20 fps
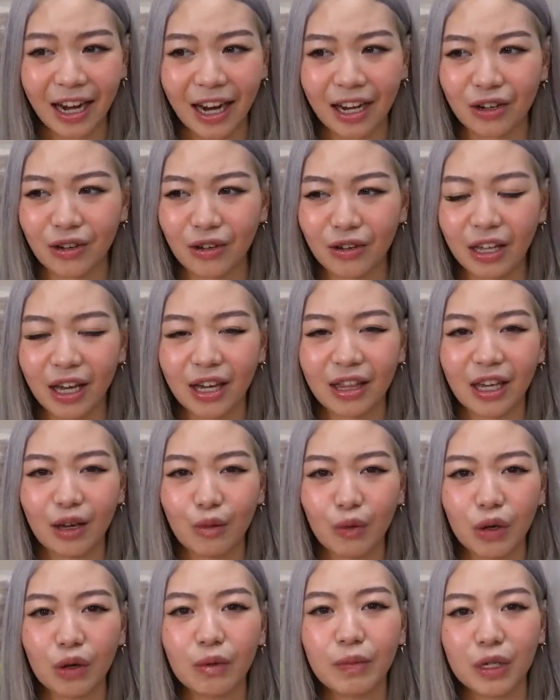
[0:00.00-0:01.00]
I know that they
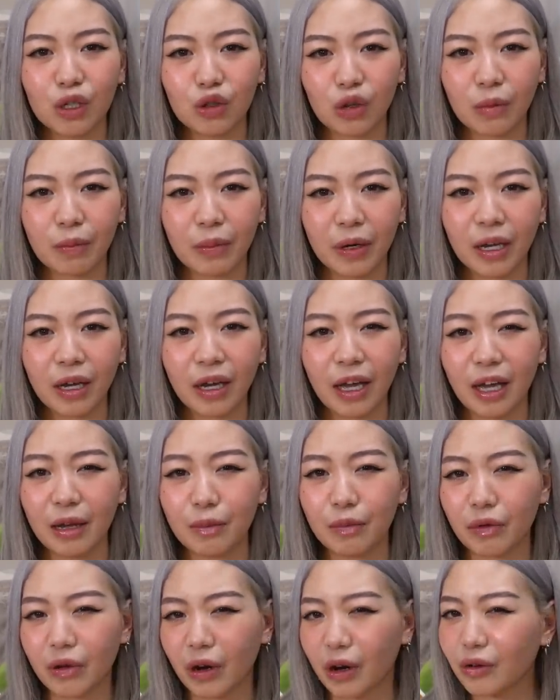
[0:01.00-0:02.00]
will be dropping a
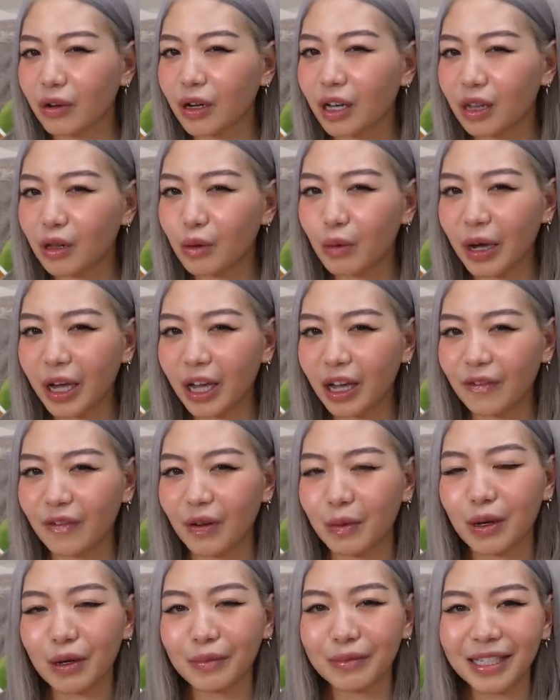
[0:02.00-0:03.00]
brown colorway if
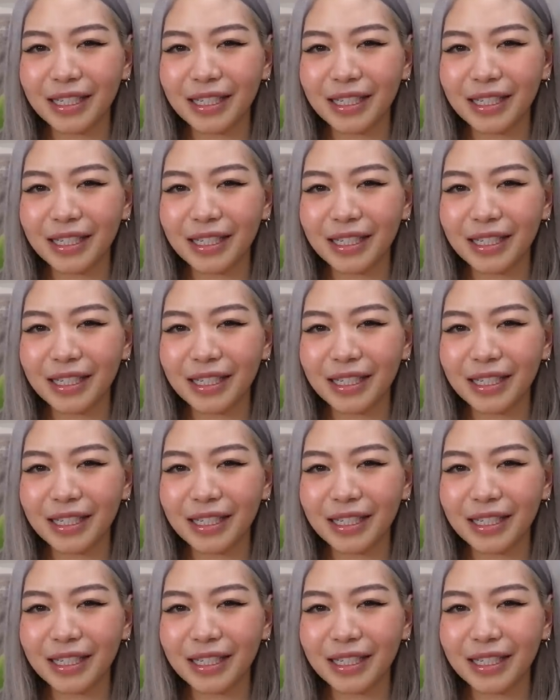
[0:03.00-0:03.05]
I'm not